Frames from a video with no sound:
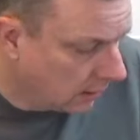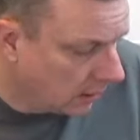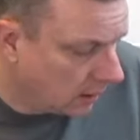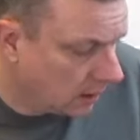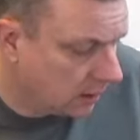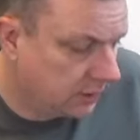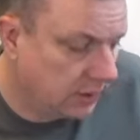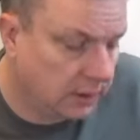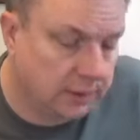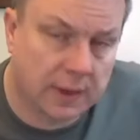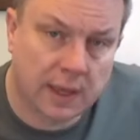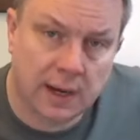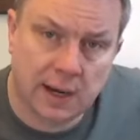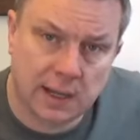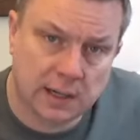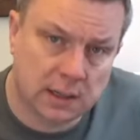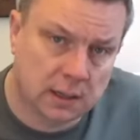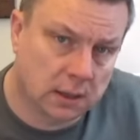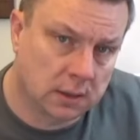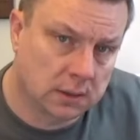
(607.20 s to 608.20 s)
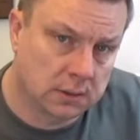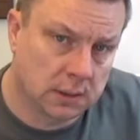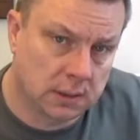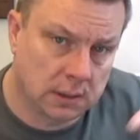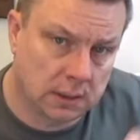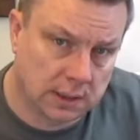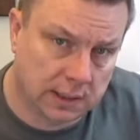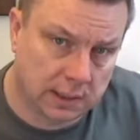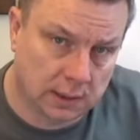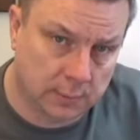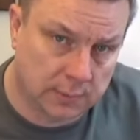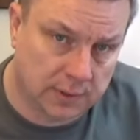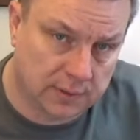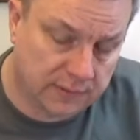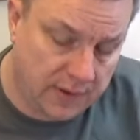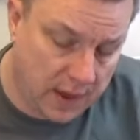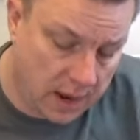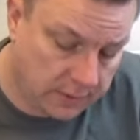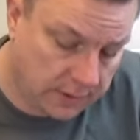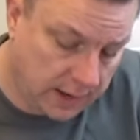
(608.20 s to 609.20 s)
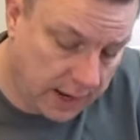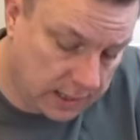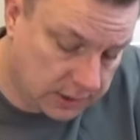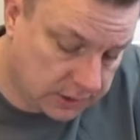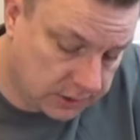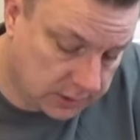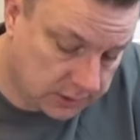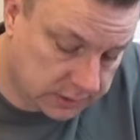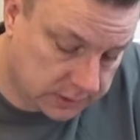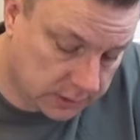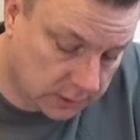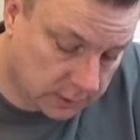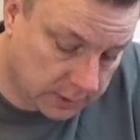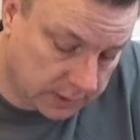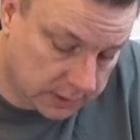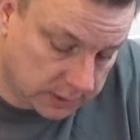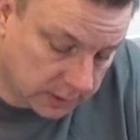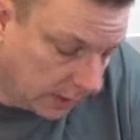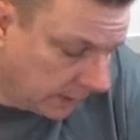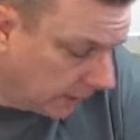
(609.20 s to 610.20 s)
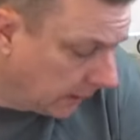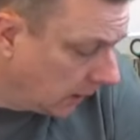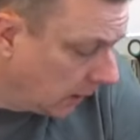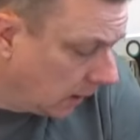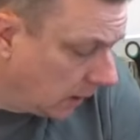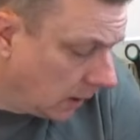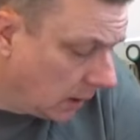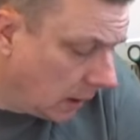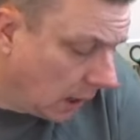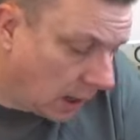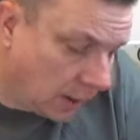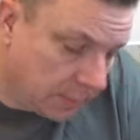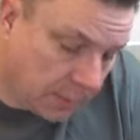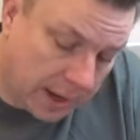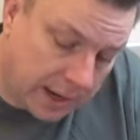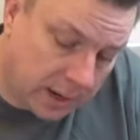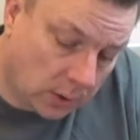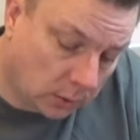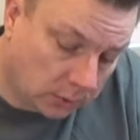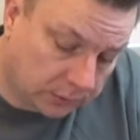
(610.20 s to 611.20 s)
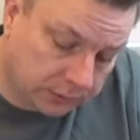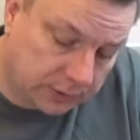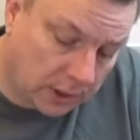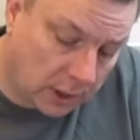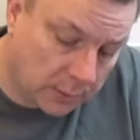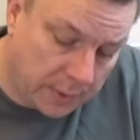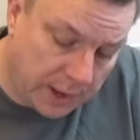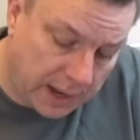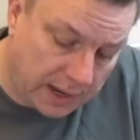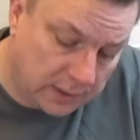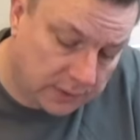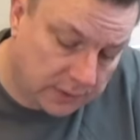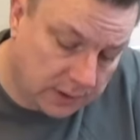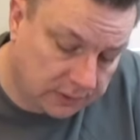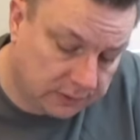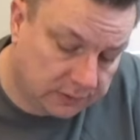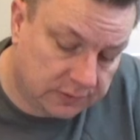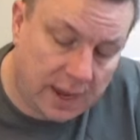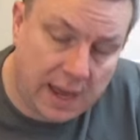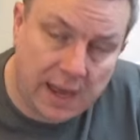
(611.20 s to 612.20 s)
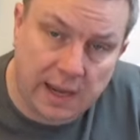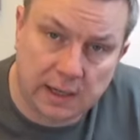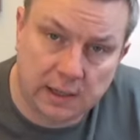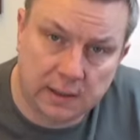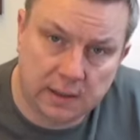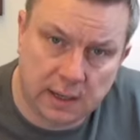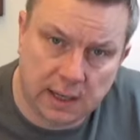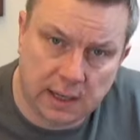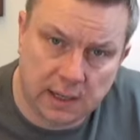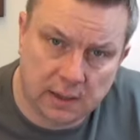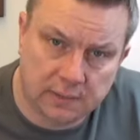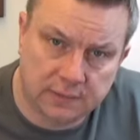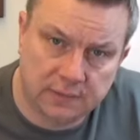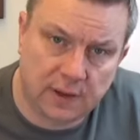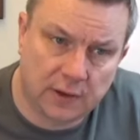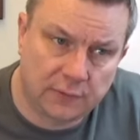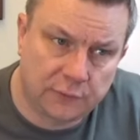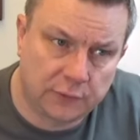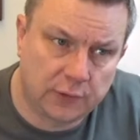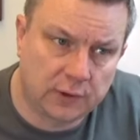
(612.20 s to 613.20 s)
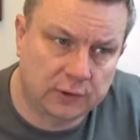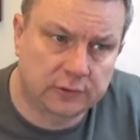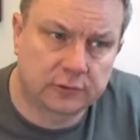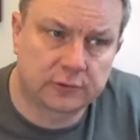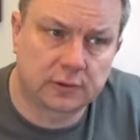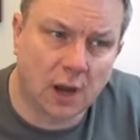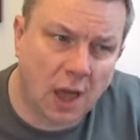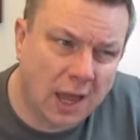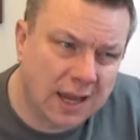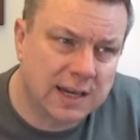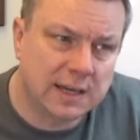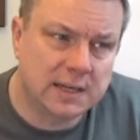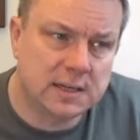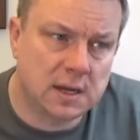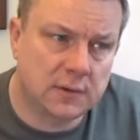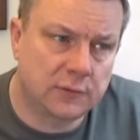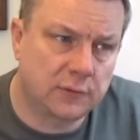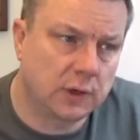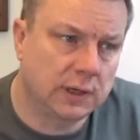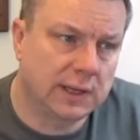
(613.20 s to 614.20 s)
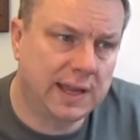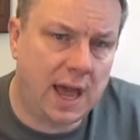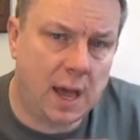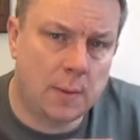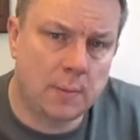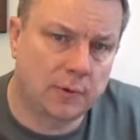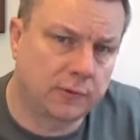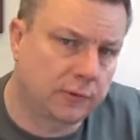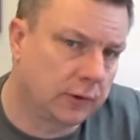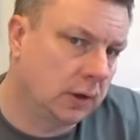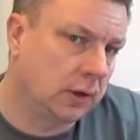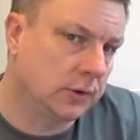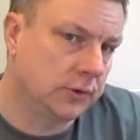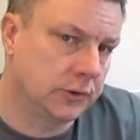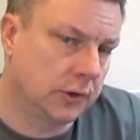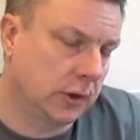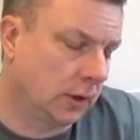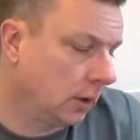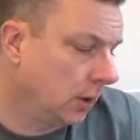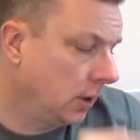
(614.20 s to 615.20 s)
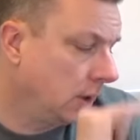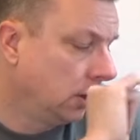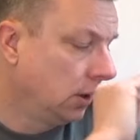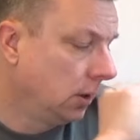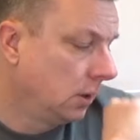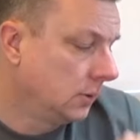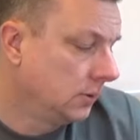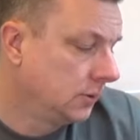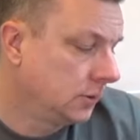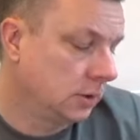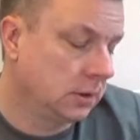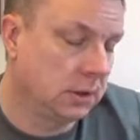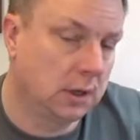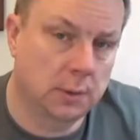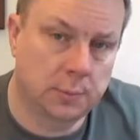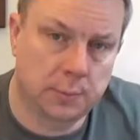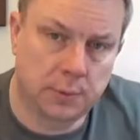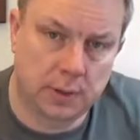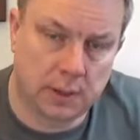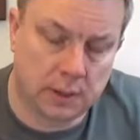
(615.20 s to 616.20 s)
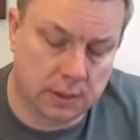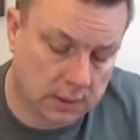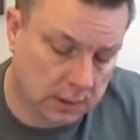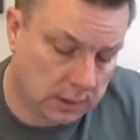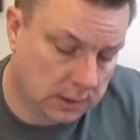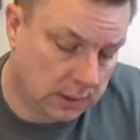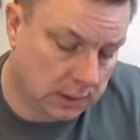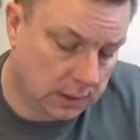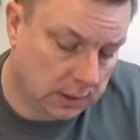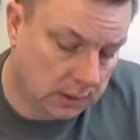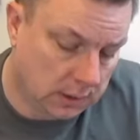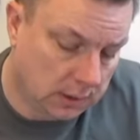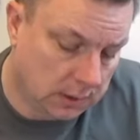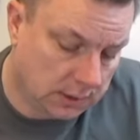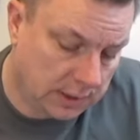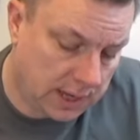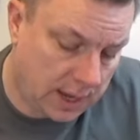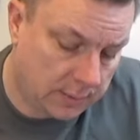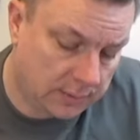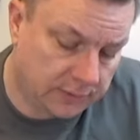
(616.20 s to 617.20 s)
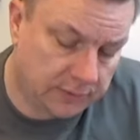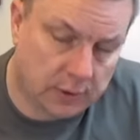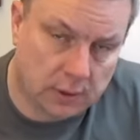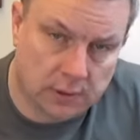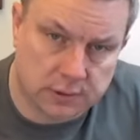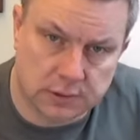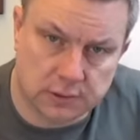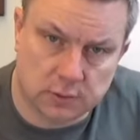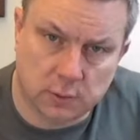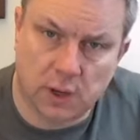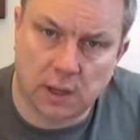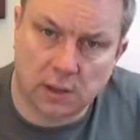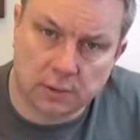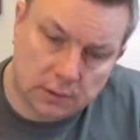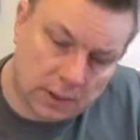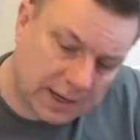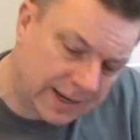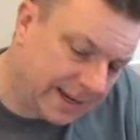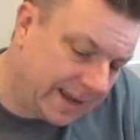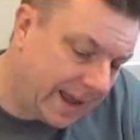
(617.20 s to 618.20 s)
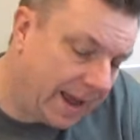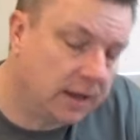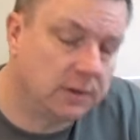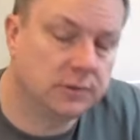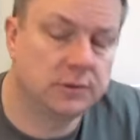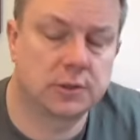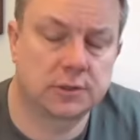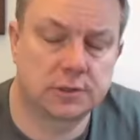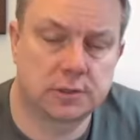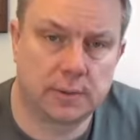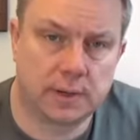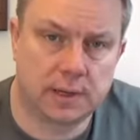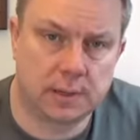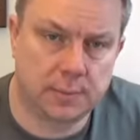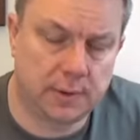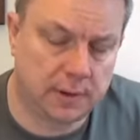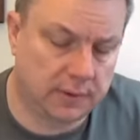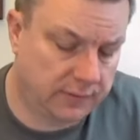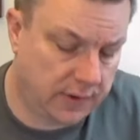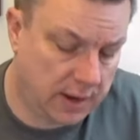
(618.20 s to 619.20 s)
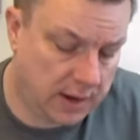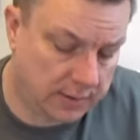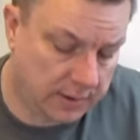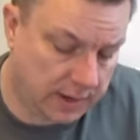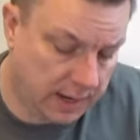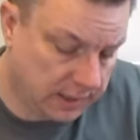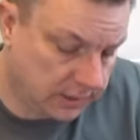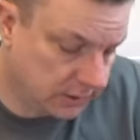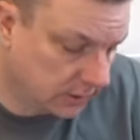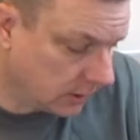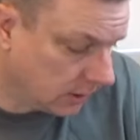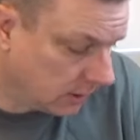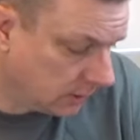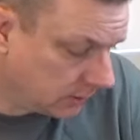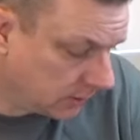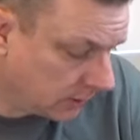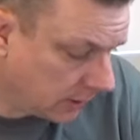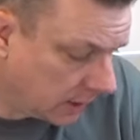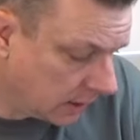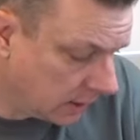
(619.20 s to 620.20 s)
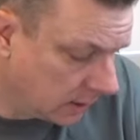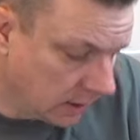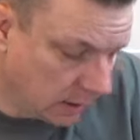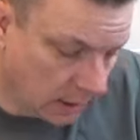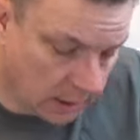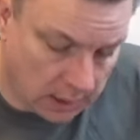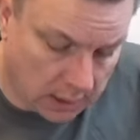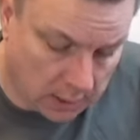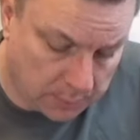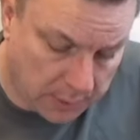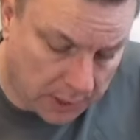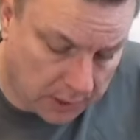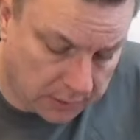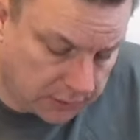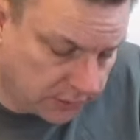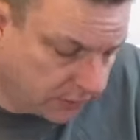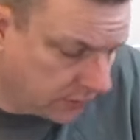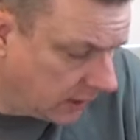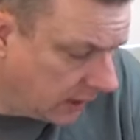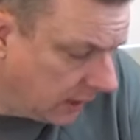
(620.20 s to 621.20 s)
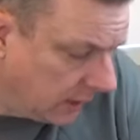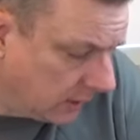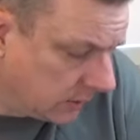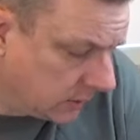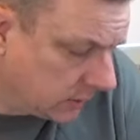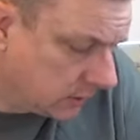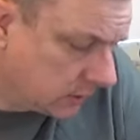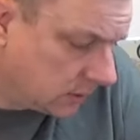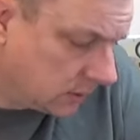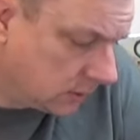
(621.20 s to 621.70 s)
and I think that'll add a little bit of variation to it. I may also paint this tank in a slightly different camouflage colour to the upper camouflage as well, again just to add a bit of variation into that. Both of these